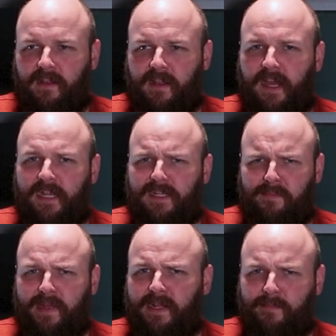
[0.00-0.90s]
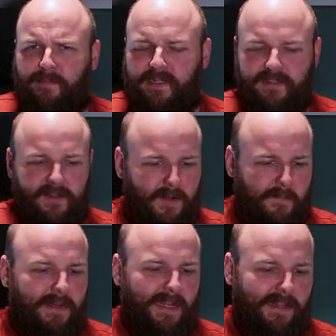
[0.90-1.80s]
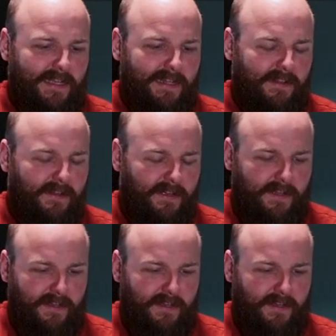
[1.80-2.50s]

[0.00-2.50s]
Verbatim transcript: light pale pilsner, a pale ale,